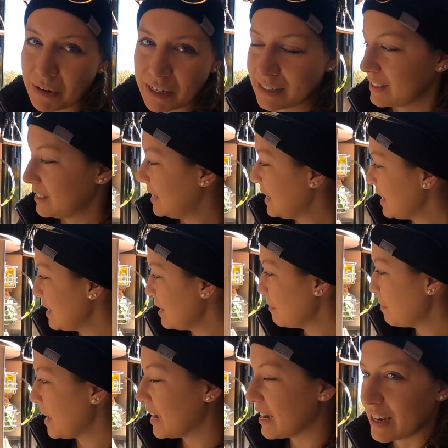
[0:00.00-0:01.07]
my
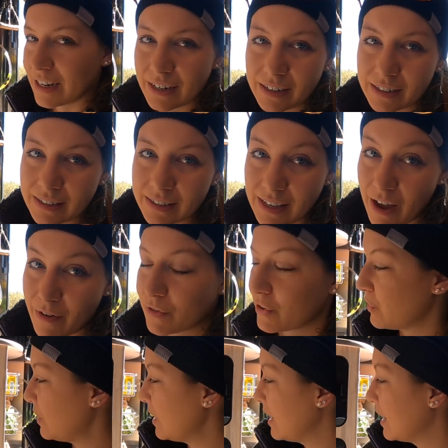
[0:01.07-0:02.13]
ski pants,
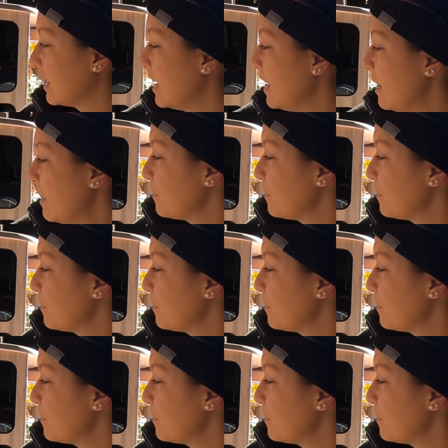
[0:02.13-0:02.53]
everything.